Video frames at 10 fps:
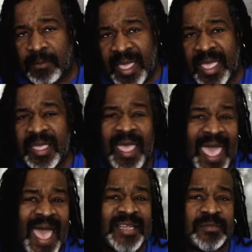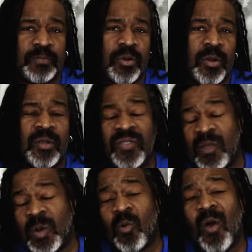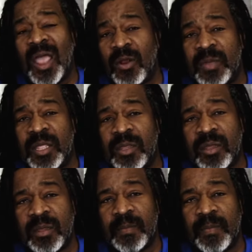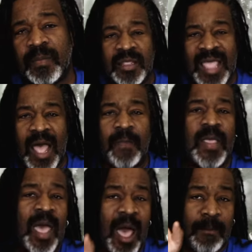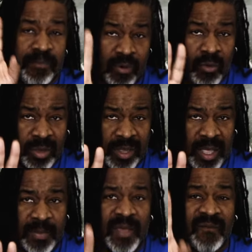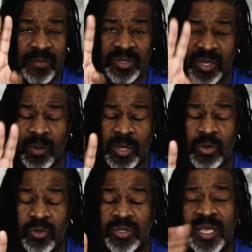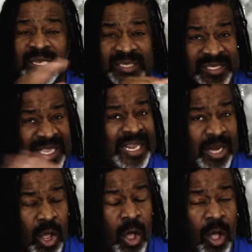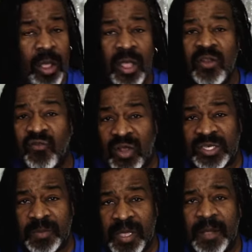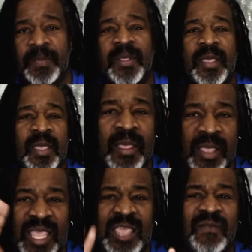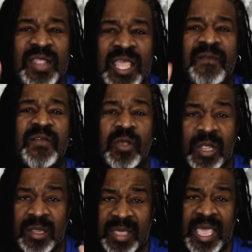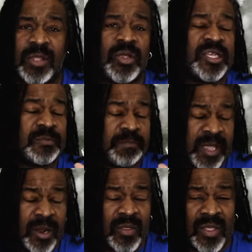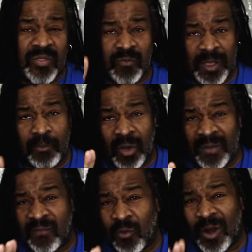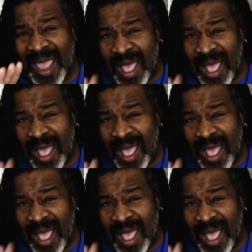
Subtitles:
bag as per their requirements. Now, a pro tip from someone who's seen it all, trust me, even if your container is bigger than 3.4